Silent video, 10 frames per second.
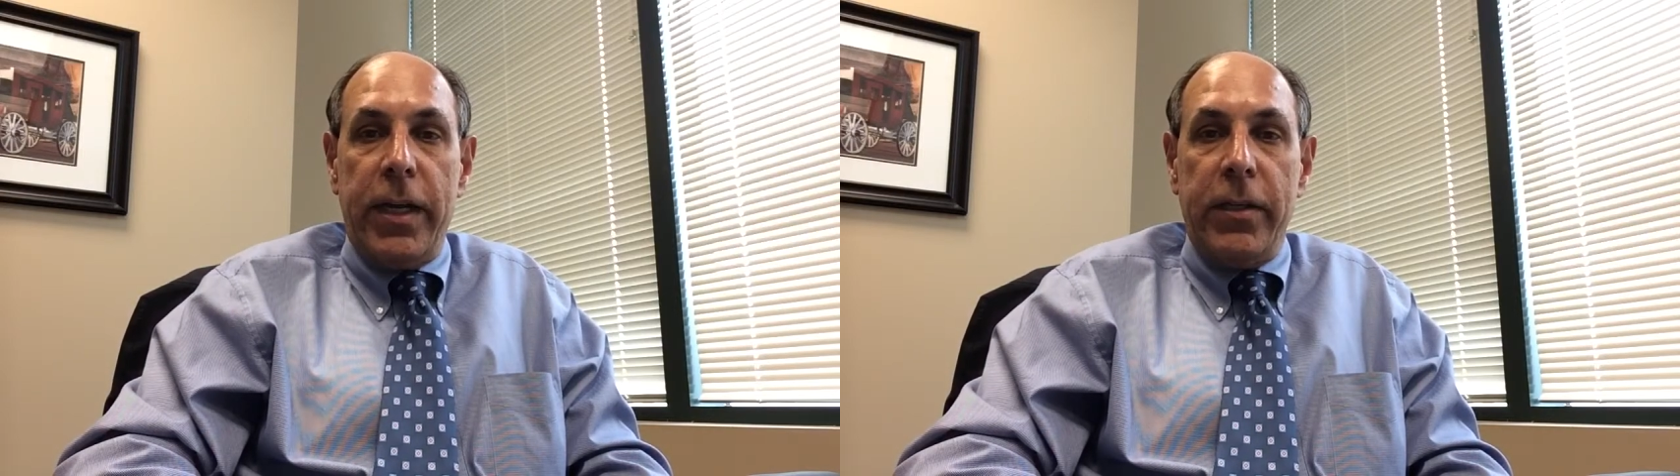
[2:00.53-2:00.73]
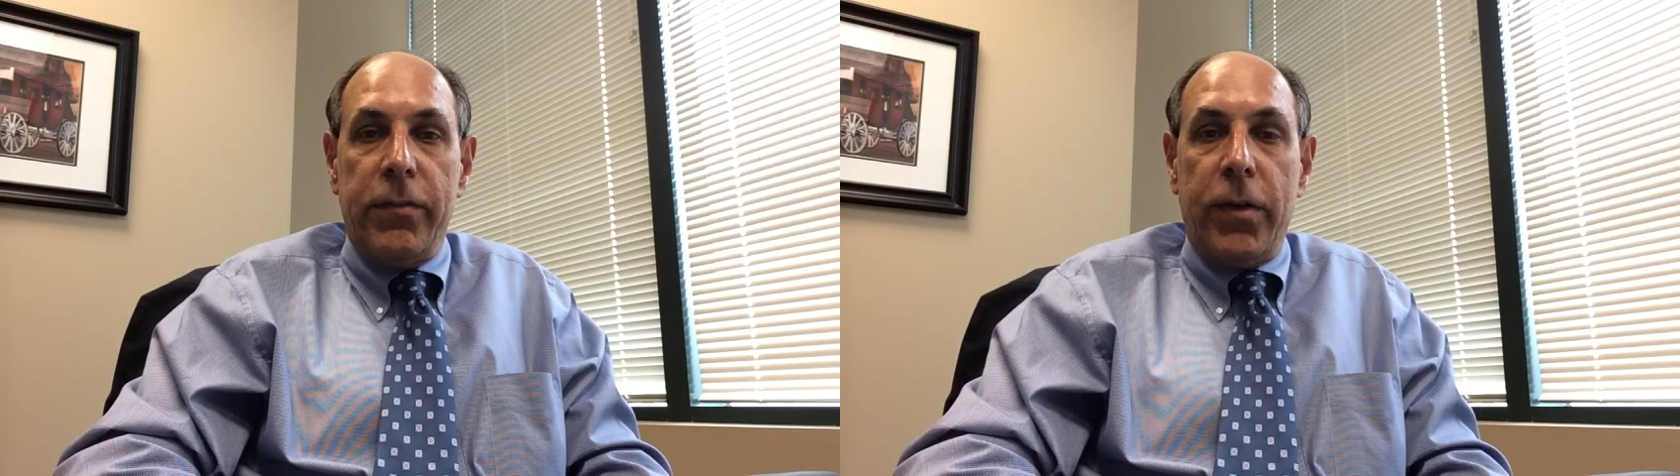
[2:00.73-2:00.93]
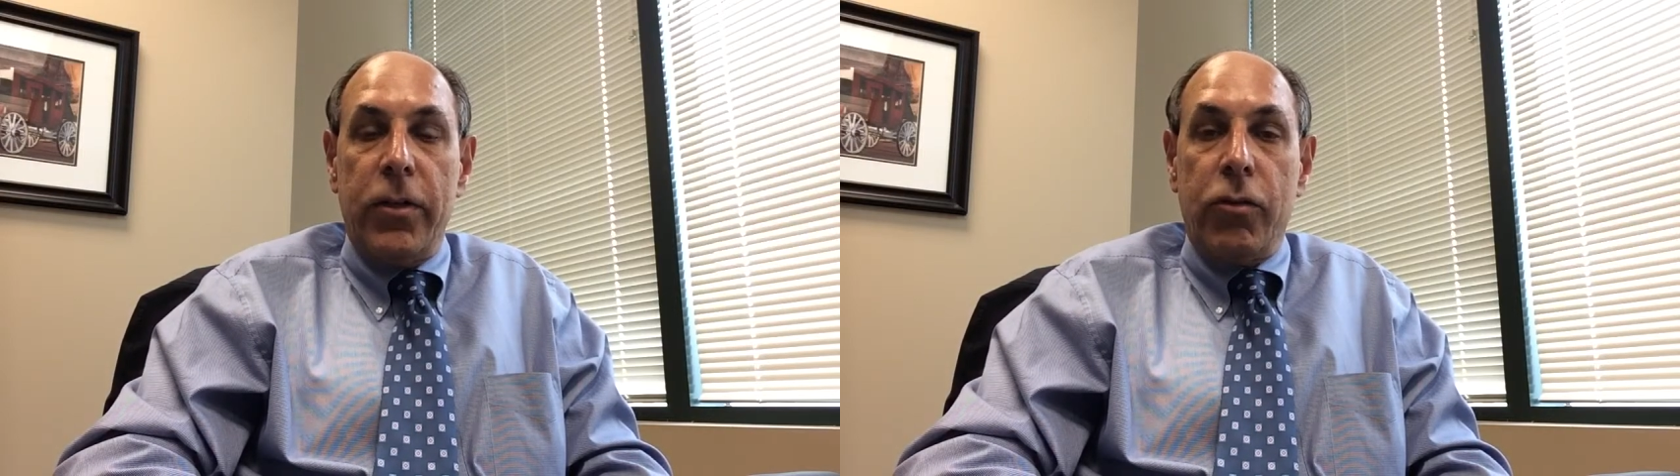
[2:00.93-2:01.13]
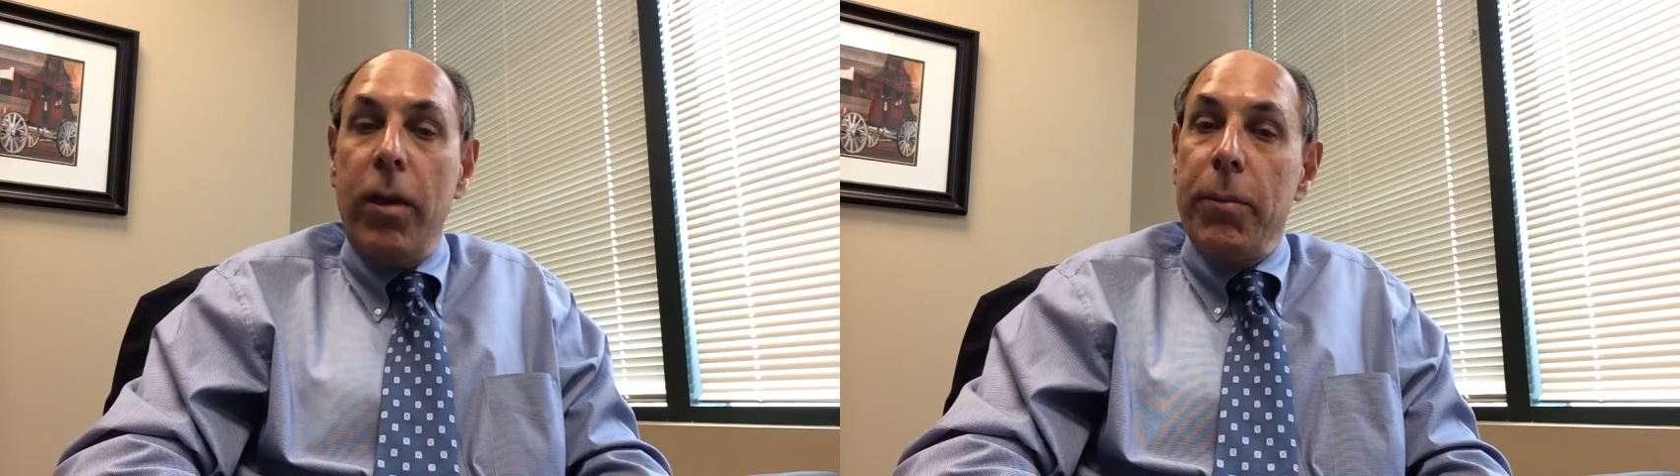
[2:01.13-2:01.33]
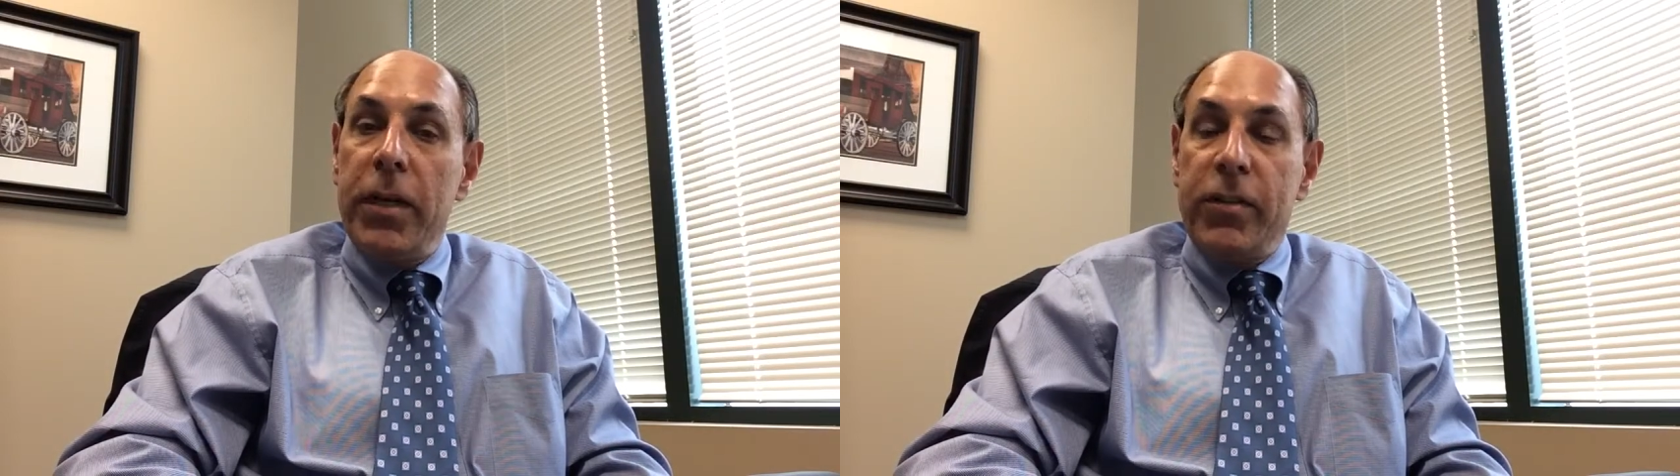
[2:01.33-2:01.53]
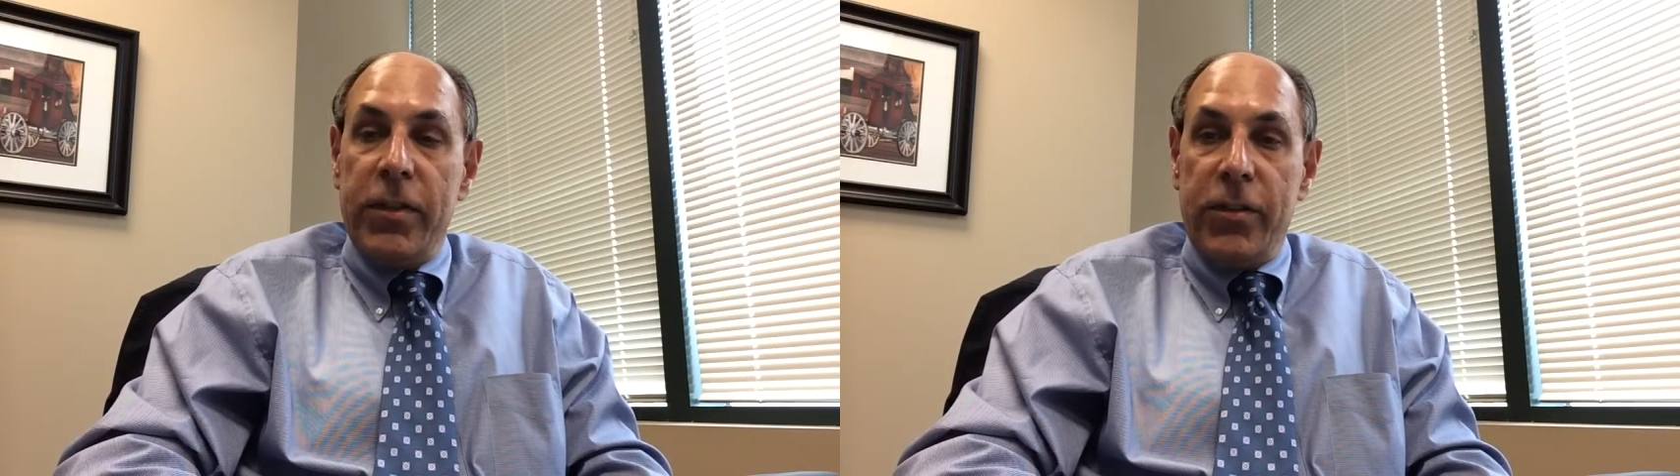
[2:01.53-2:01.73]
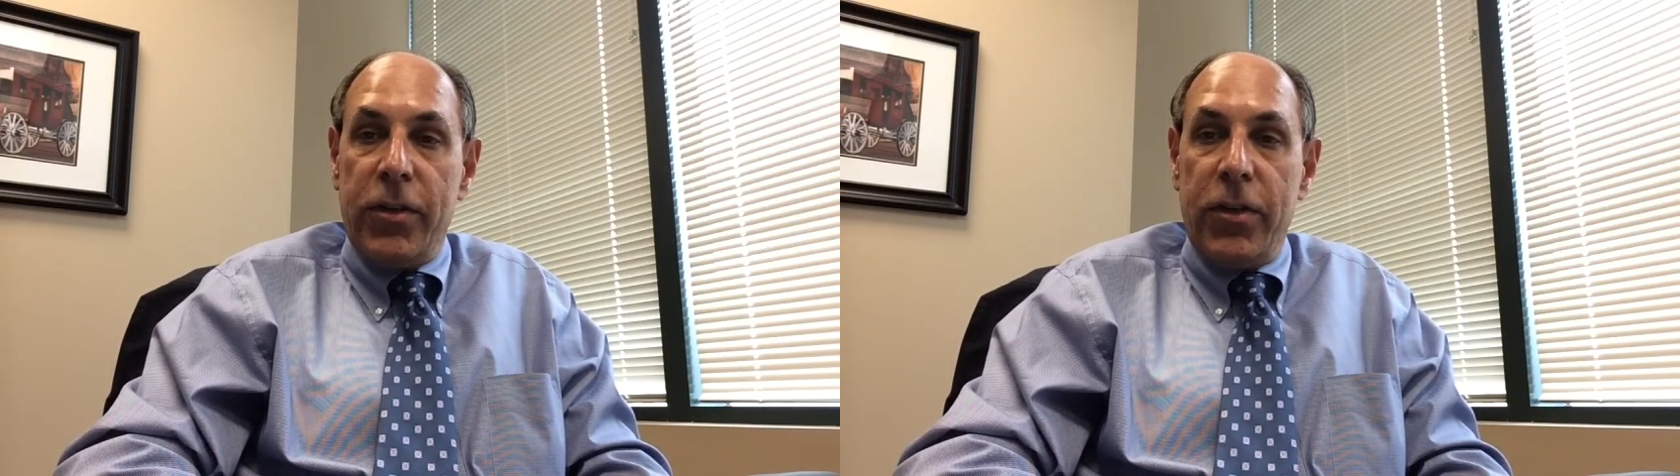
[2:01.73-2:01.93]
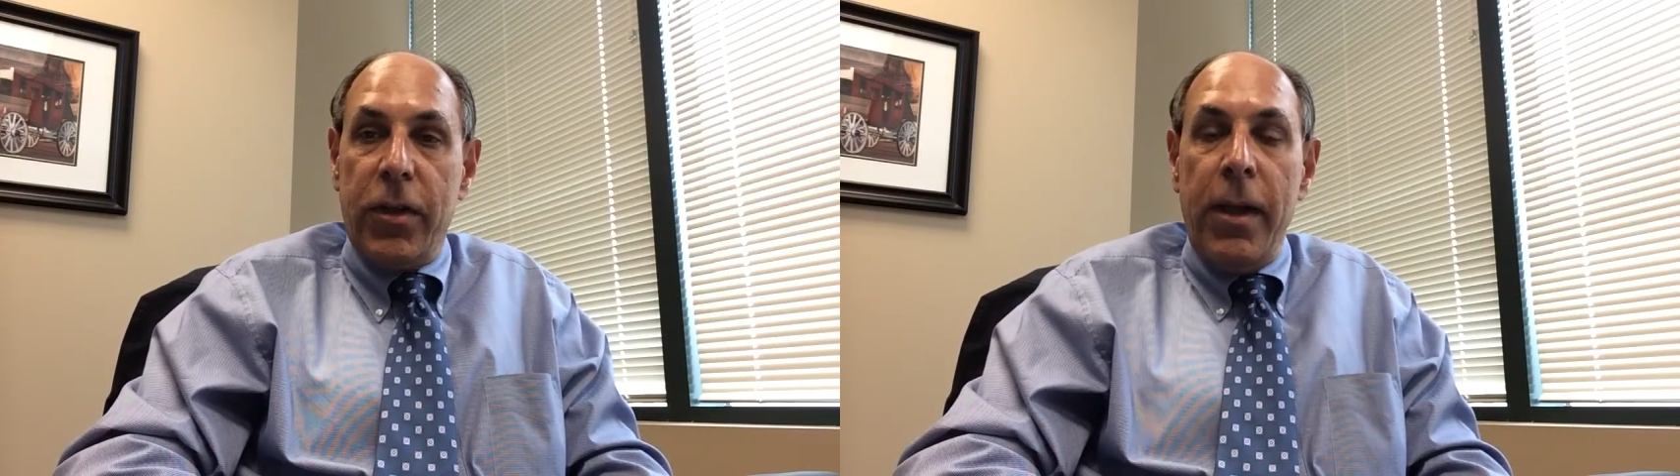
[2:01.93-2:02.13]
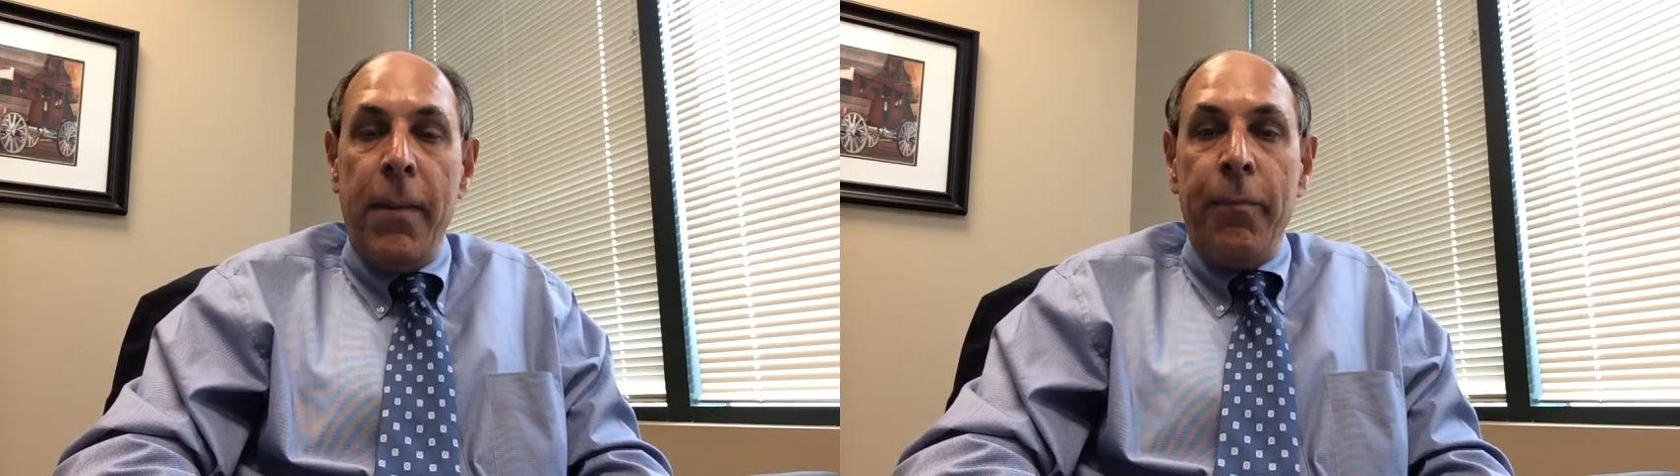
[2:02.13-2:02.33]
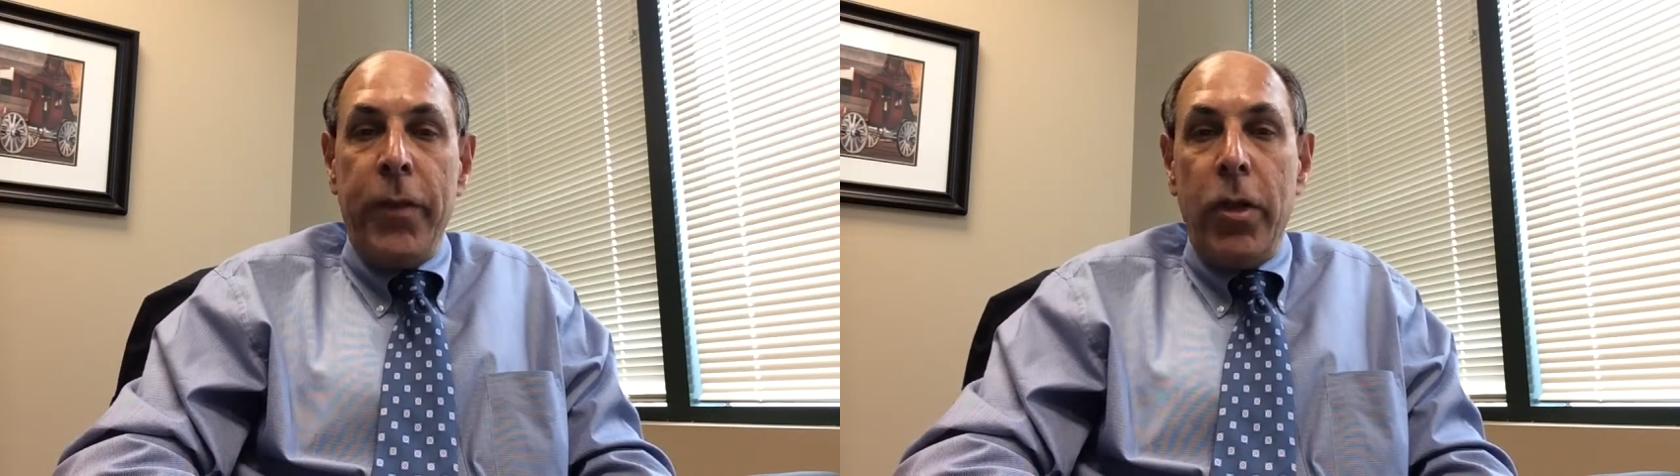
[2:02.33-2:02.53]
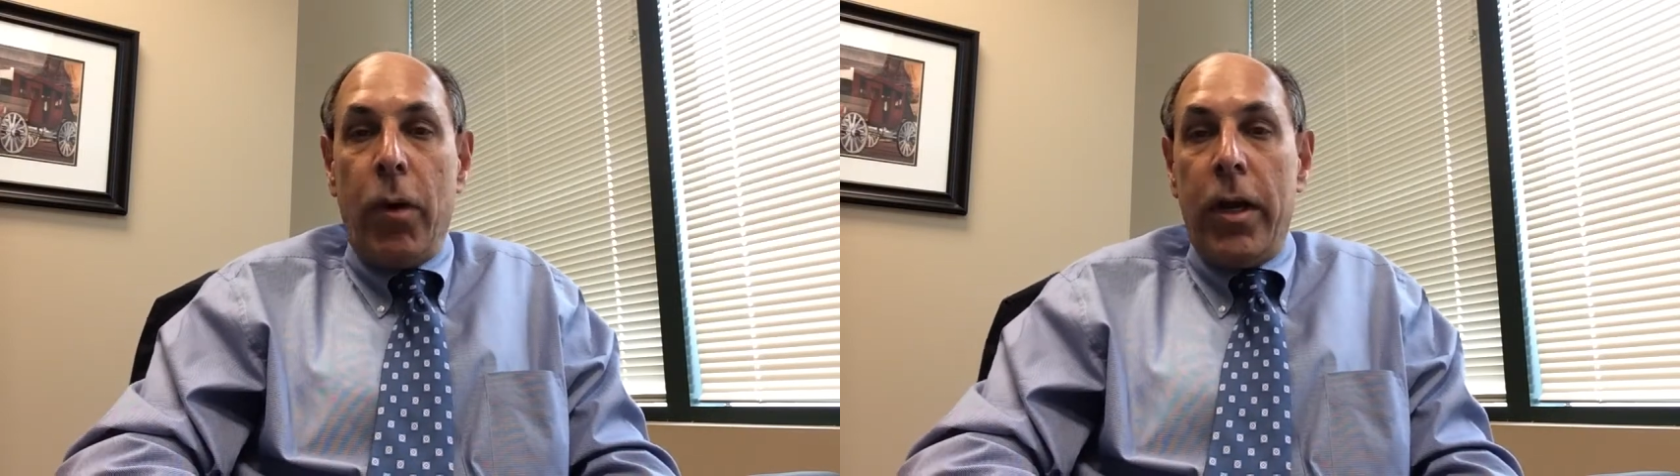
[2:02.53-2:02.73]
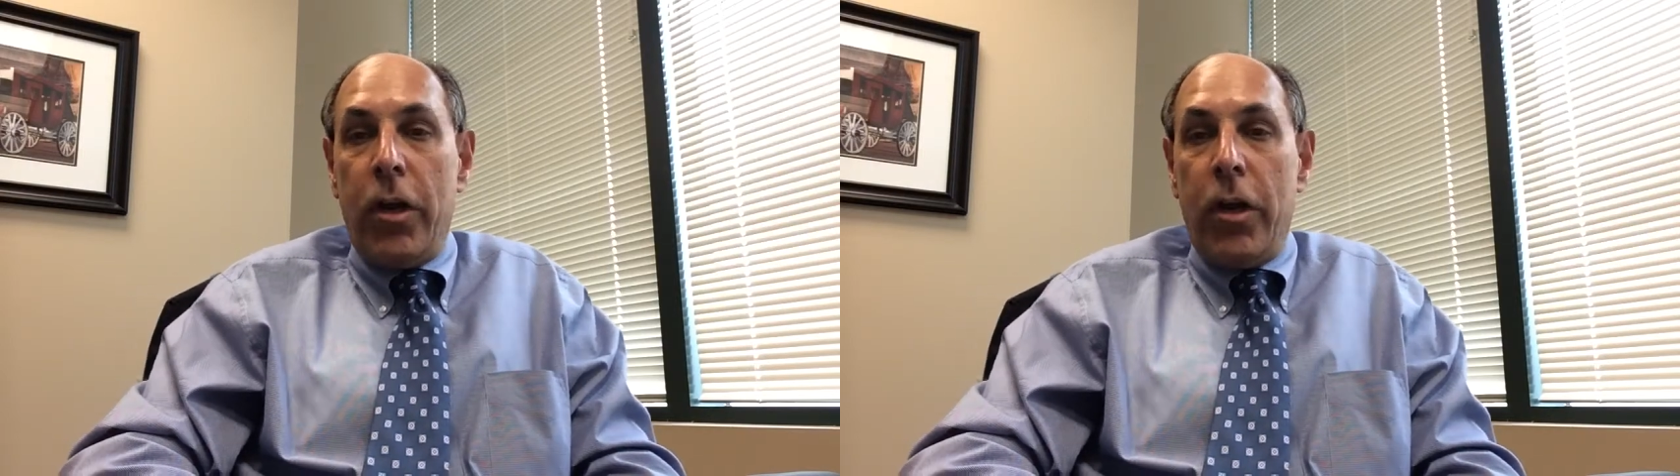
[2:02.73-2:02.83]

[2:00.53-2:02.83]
as far as treatment is concerned. You ought